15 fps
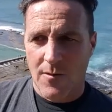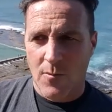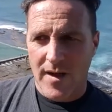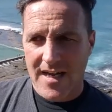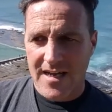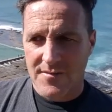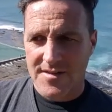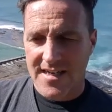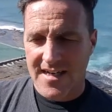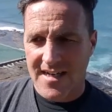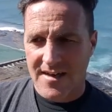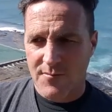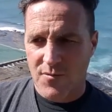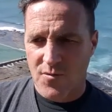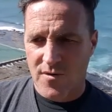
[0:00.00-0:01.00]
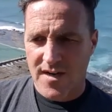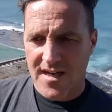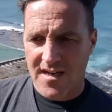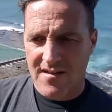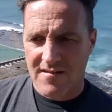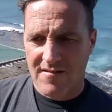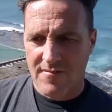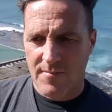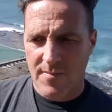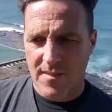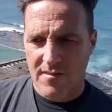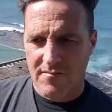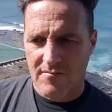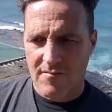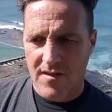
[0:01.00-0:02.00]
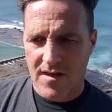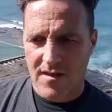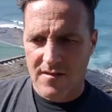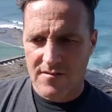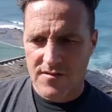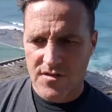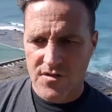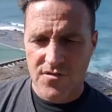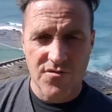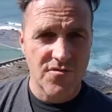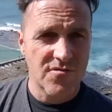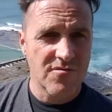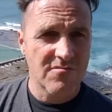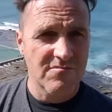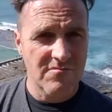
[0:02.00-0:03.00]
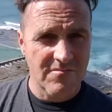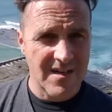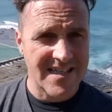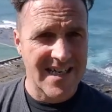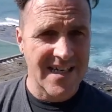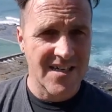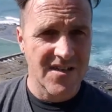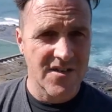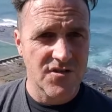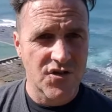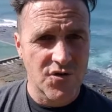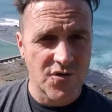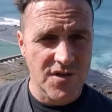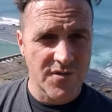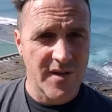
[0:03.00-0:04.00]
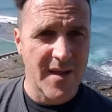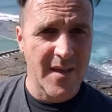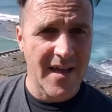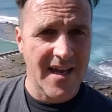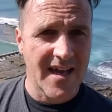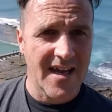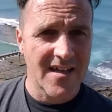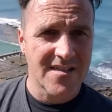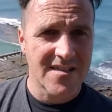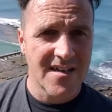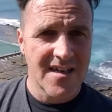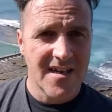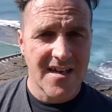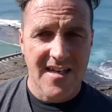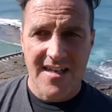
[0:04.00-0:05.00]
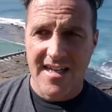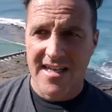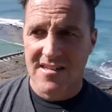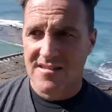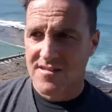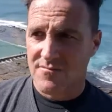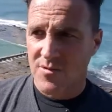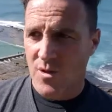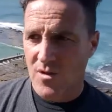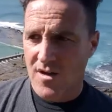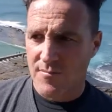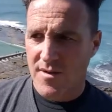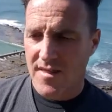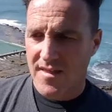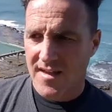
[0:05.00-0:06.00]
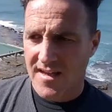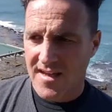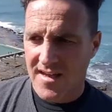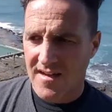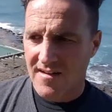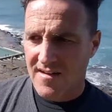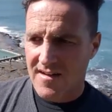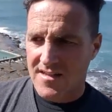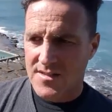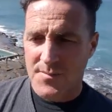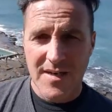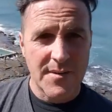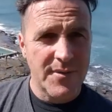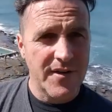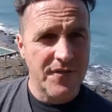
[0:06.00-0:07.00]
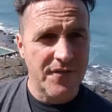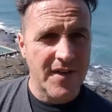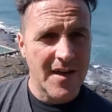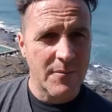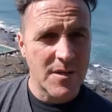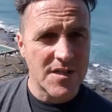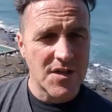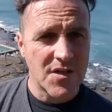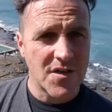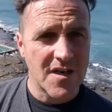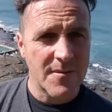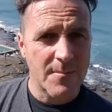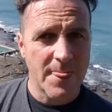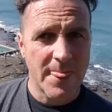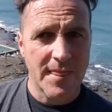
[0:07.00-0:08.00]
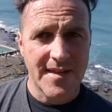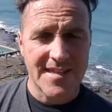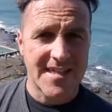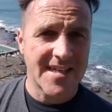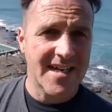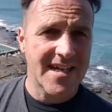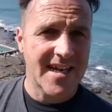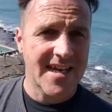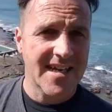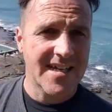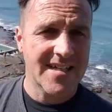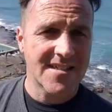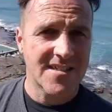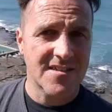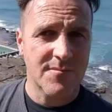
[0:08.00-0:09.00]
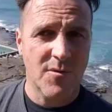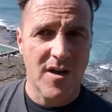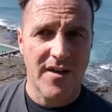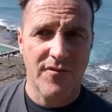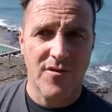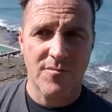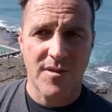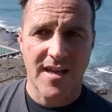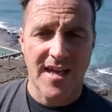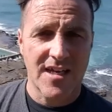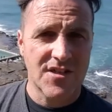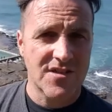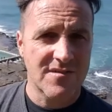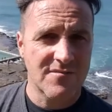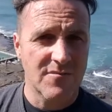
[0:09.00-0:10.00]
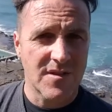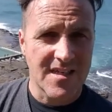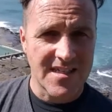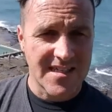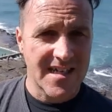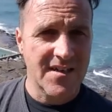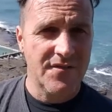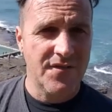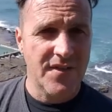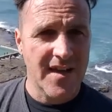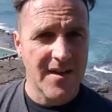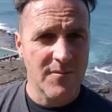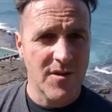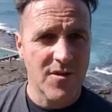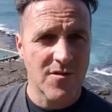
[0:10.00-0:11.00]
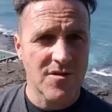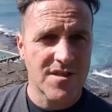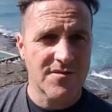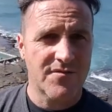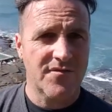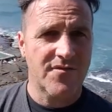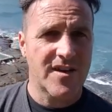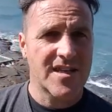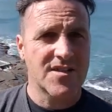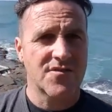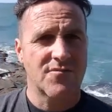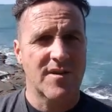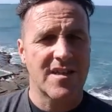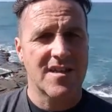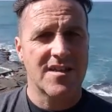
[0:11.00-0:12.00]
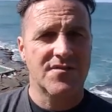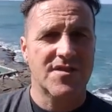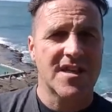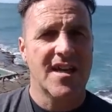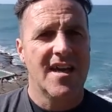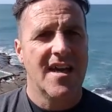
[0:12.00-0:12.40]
wake up Saturday morning, attend to your chores around the house, get some alignment there, spend a bit of family time, then Sunday hits, you might have an obligation with extended family or some friends or relatives,